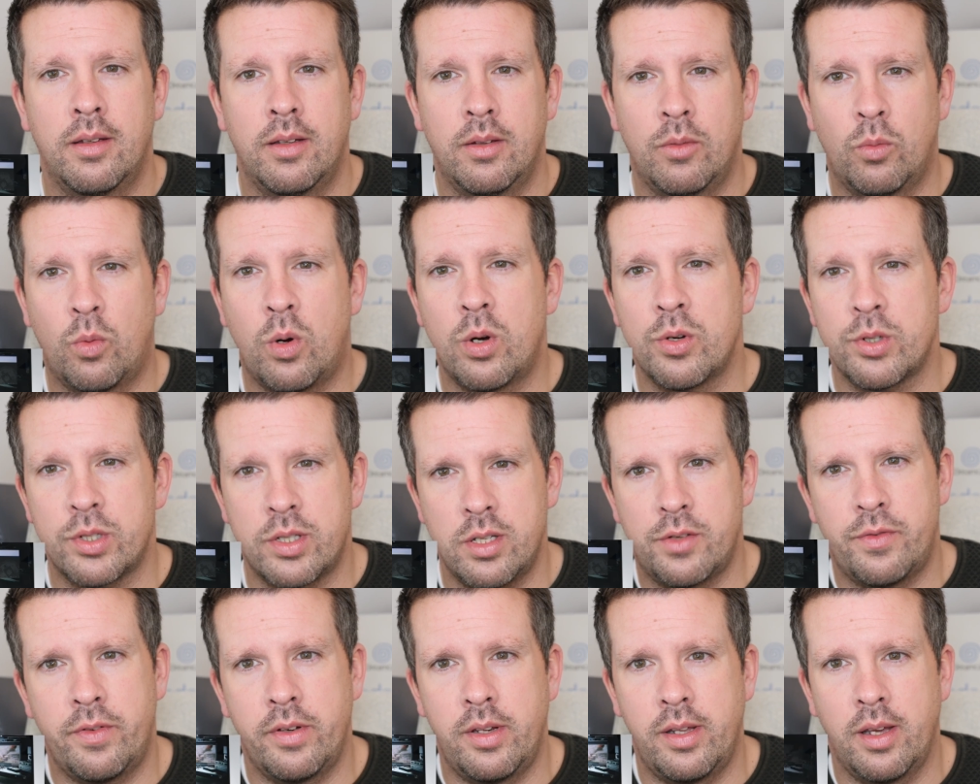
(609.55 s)
Watch
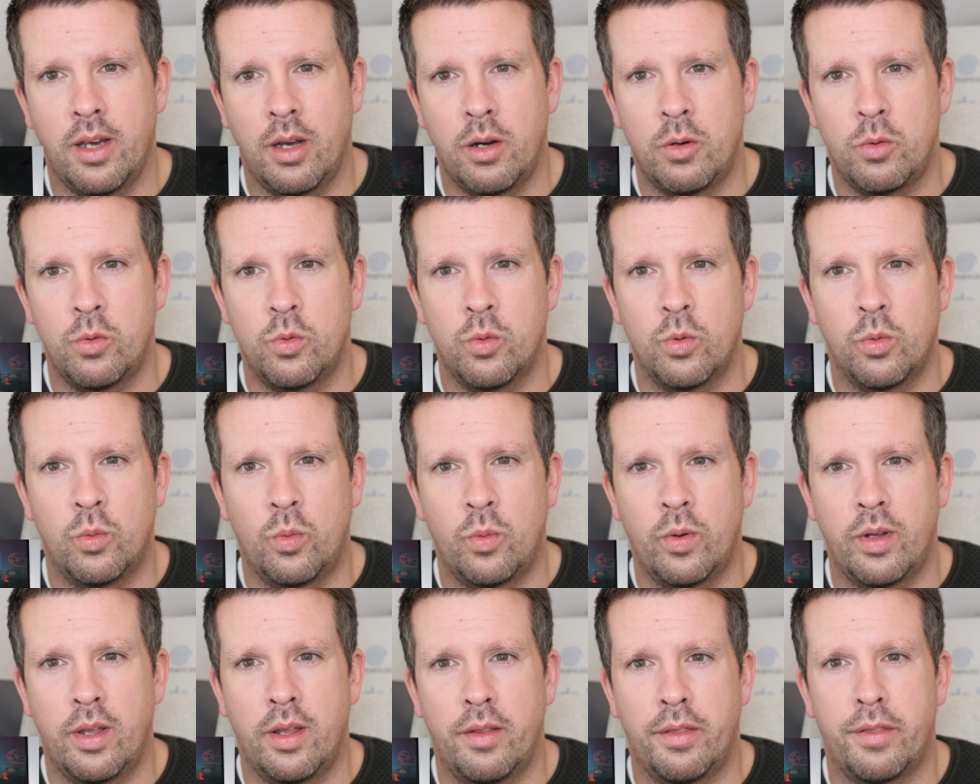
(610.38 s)
this video
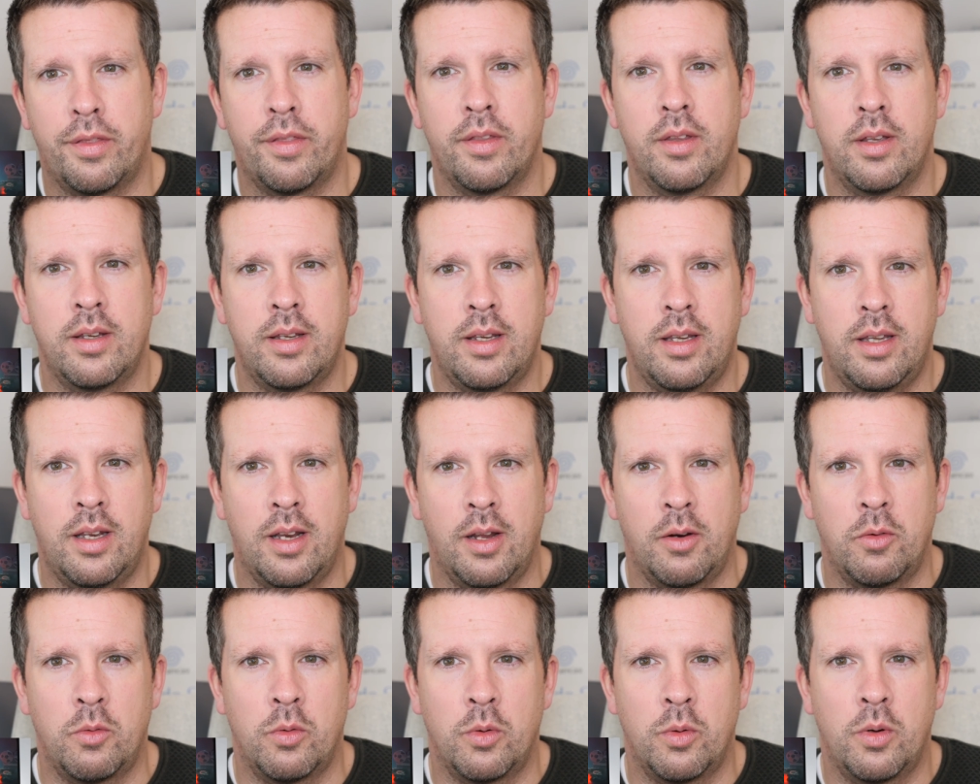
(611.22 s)
with,
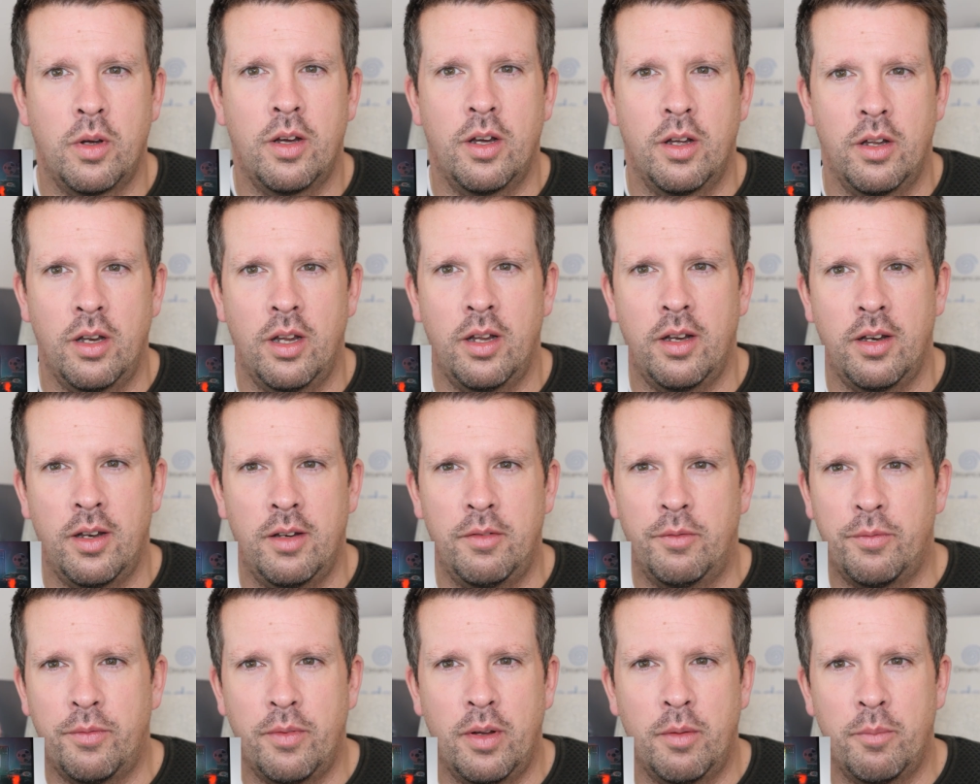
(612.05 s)

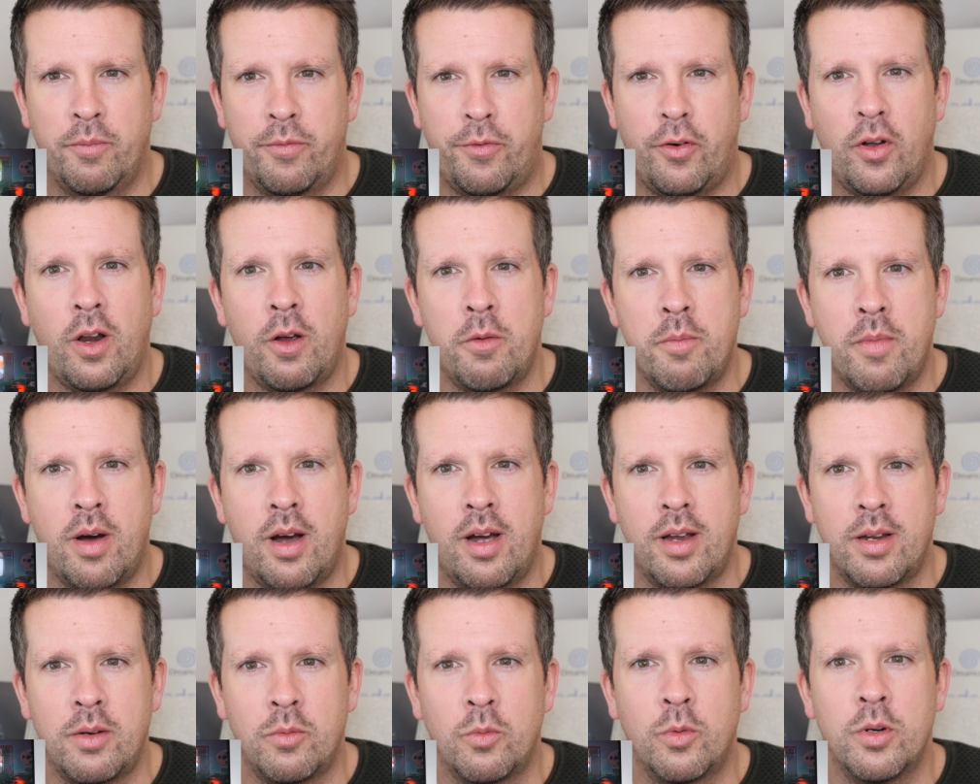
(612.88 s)
and follow
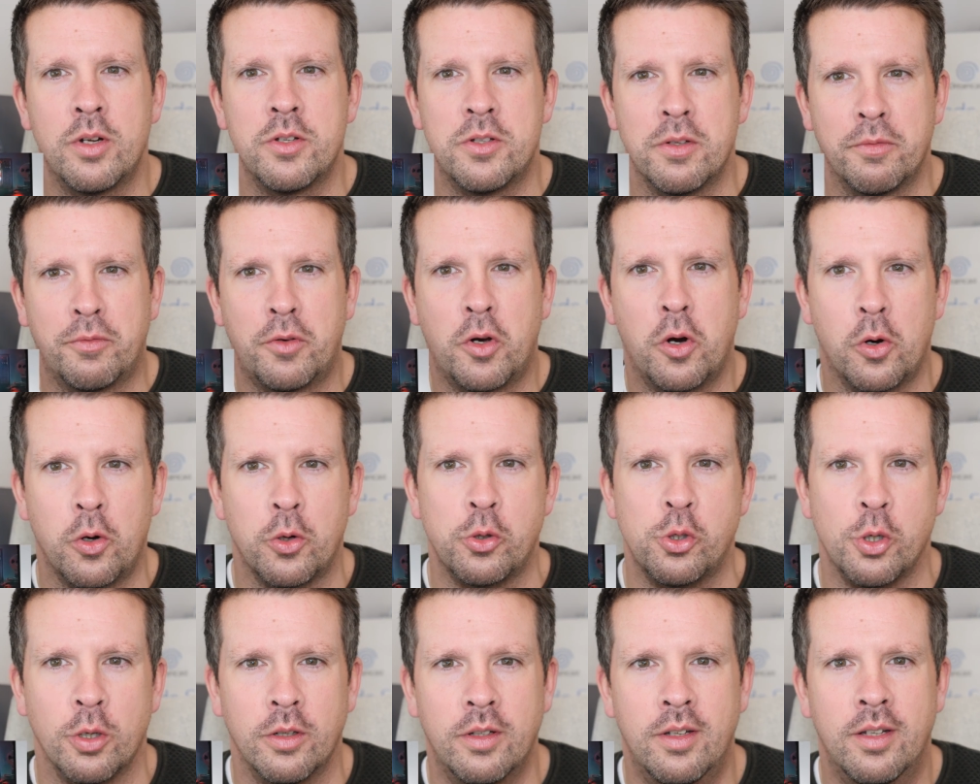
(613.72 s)
my words of
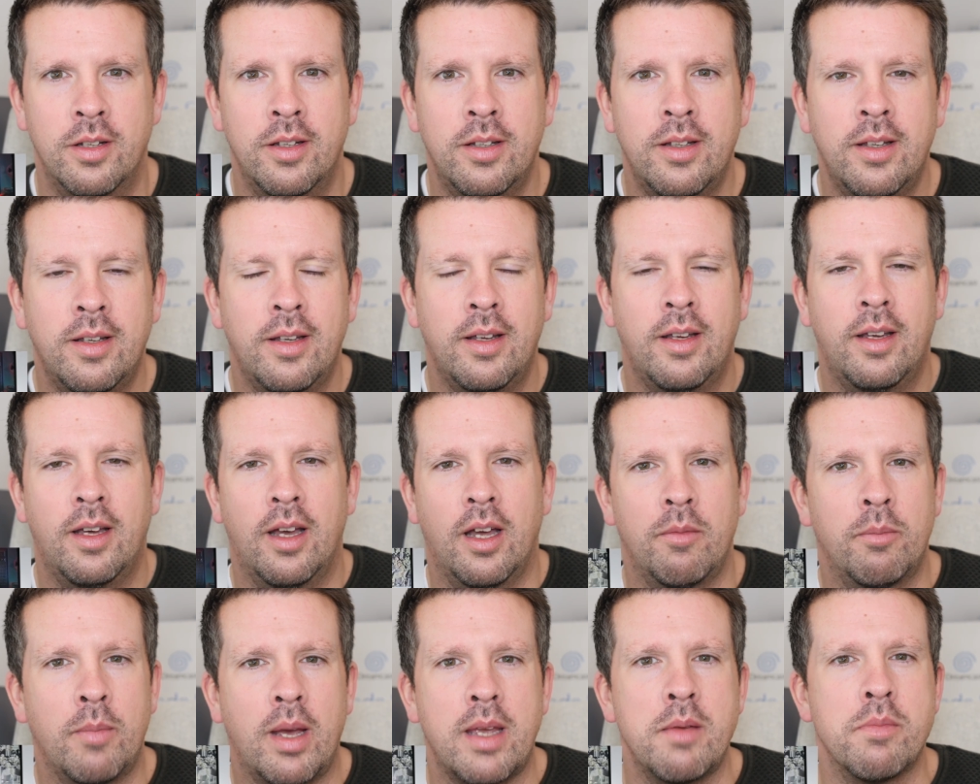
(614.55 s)
caution,
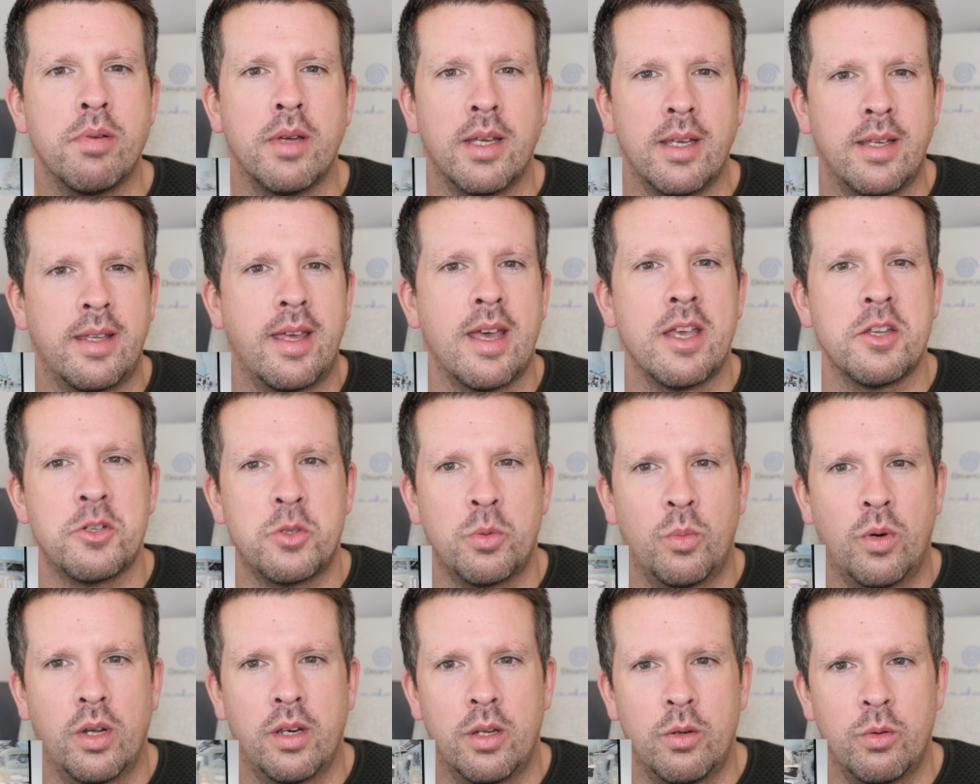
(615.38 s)
and maybe get
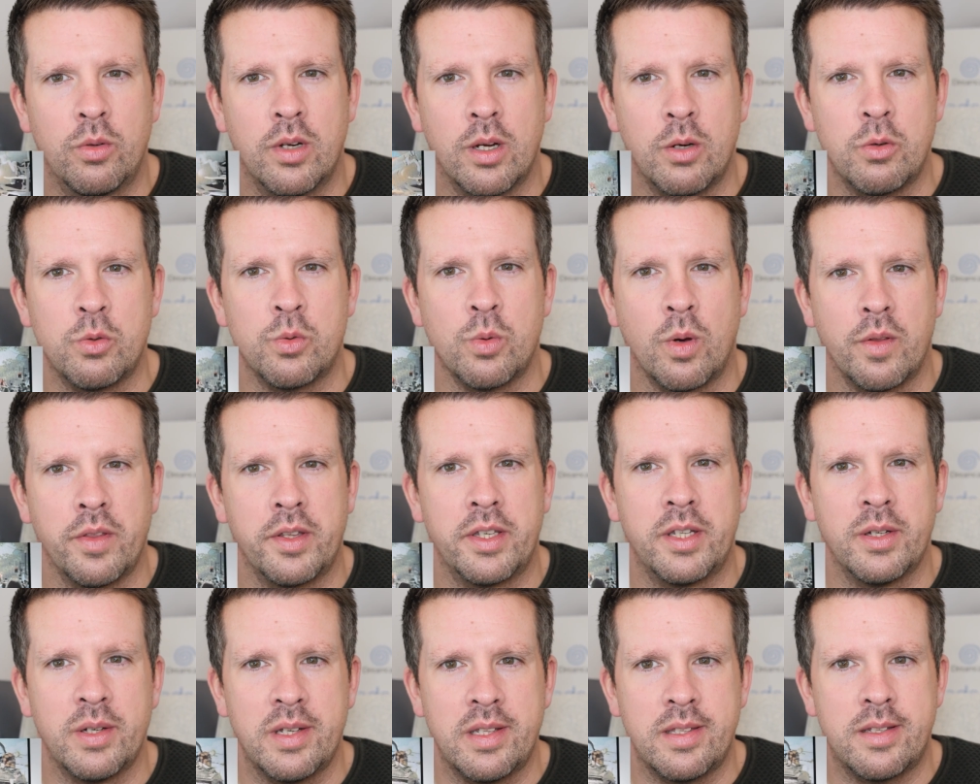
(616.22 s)
someone who knows what they're
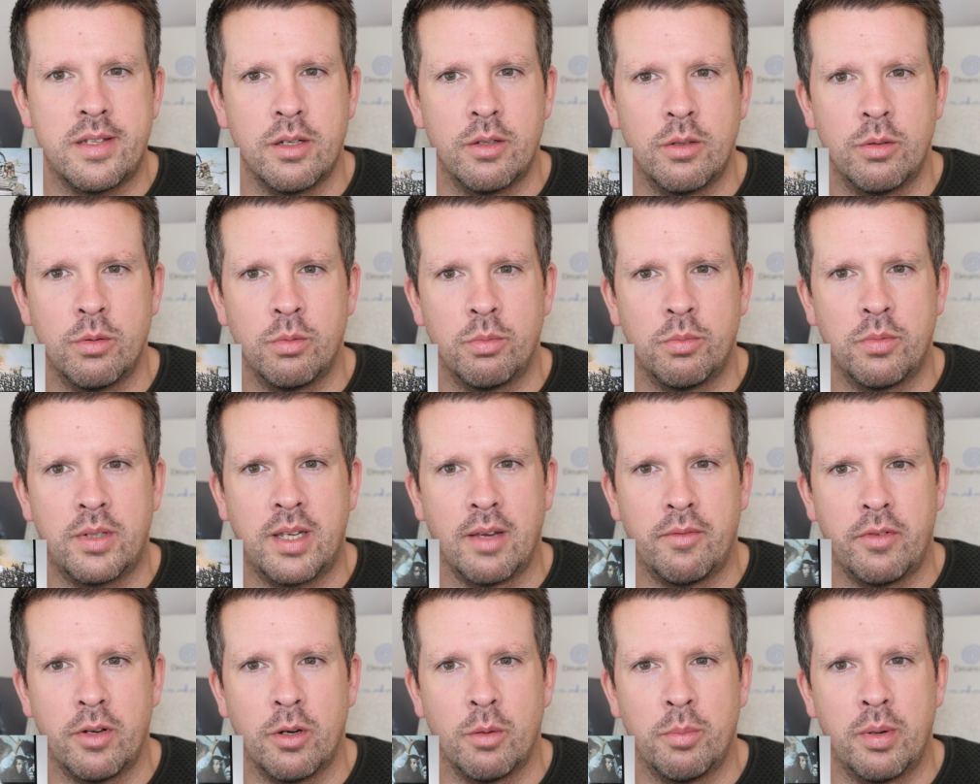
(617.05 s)
doing to
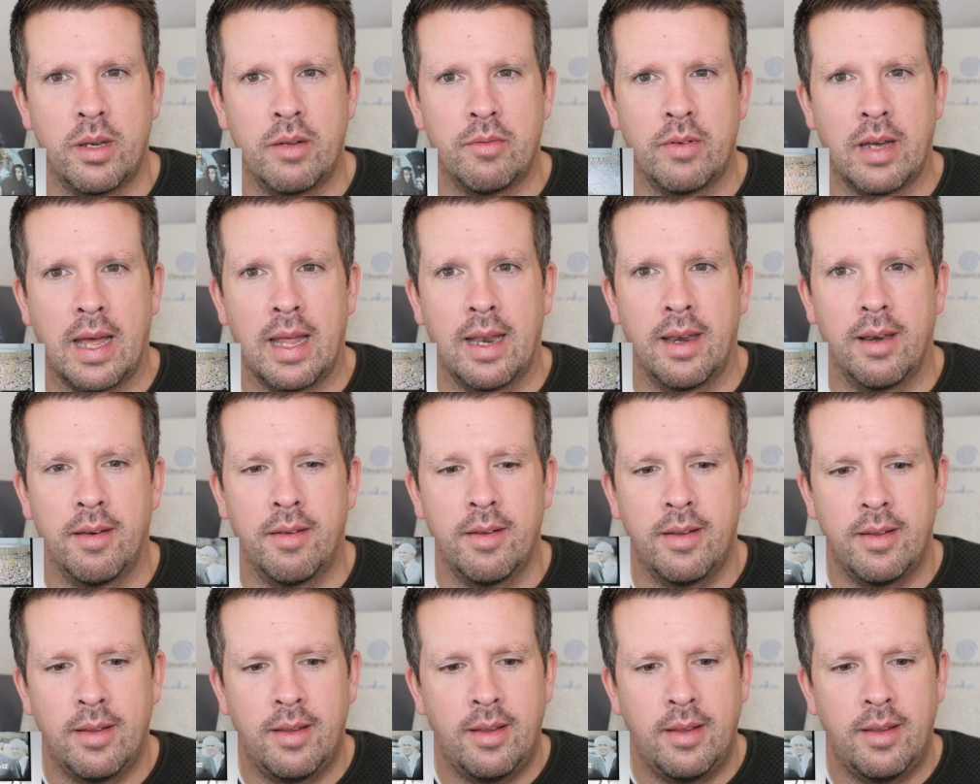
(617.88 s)
give you a bit of a hand.